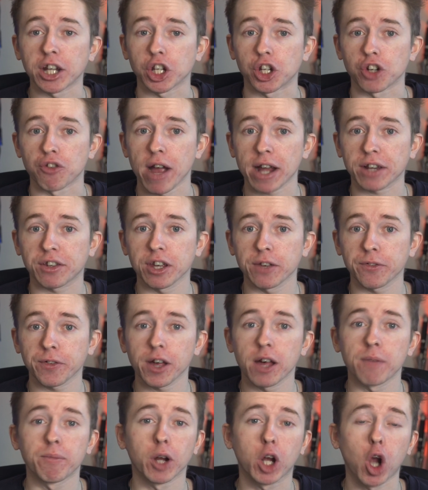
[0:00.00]
Directive,
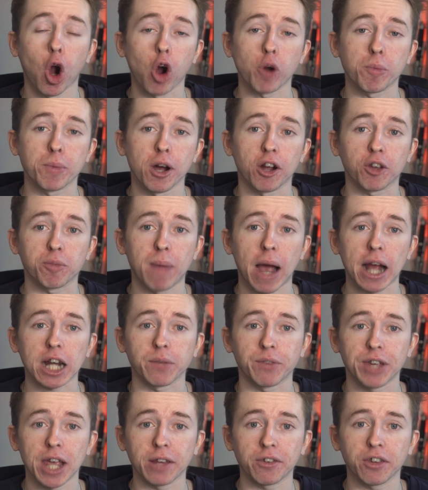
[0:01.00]
The Goldbergs Back to
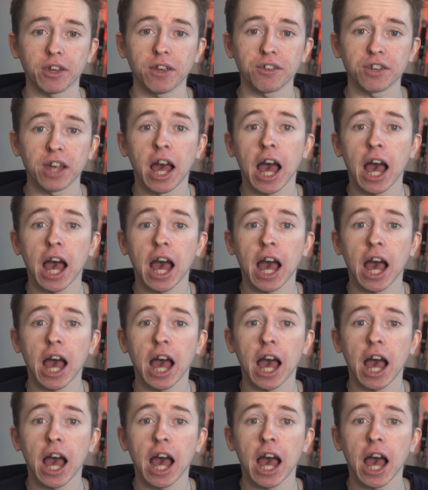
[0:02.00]
the 80s,